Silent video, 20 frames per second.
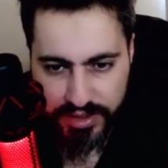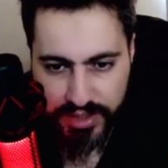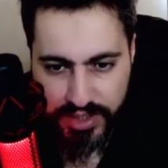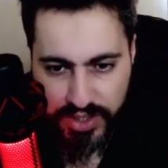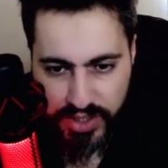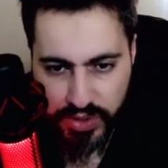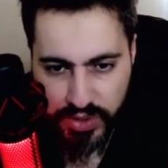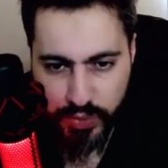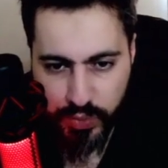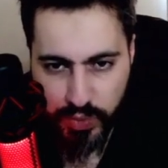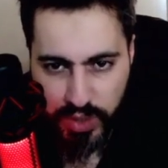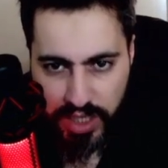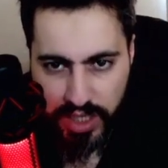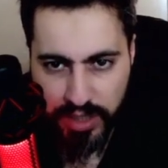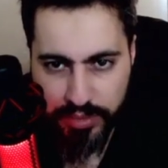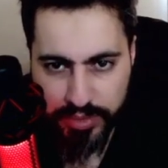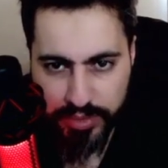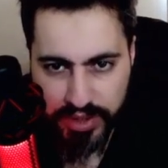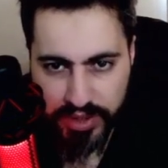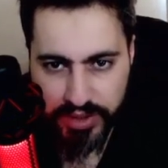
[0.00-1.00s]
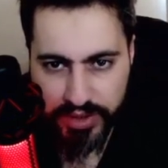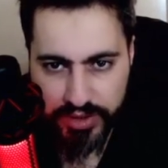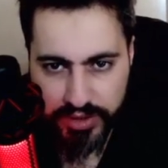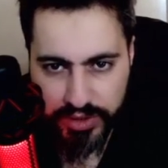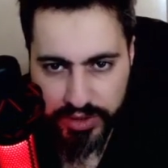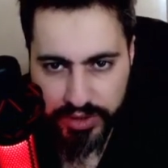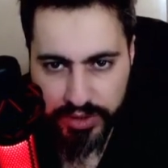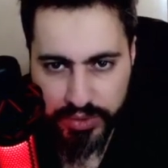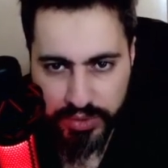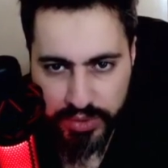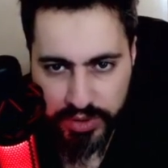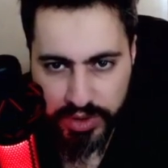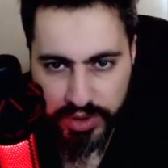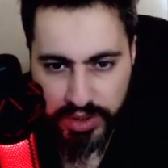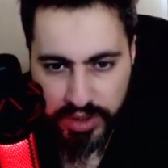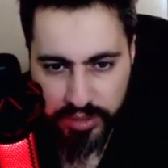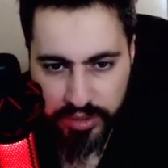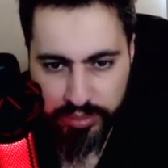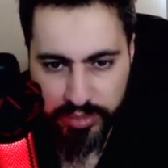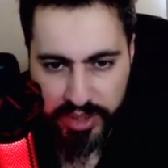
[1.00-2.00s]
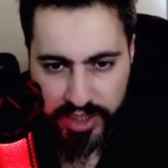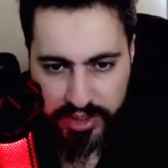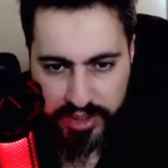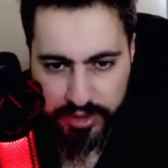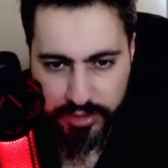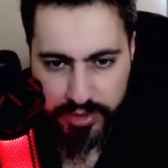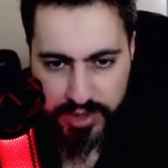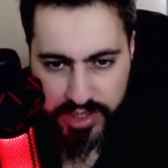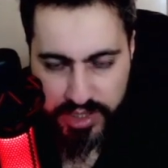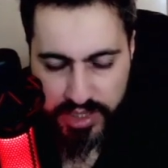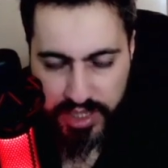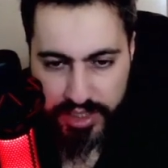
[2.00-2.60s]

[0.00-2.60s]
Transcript: They swap into Mandibuzz.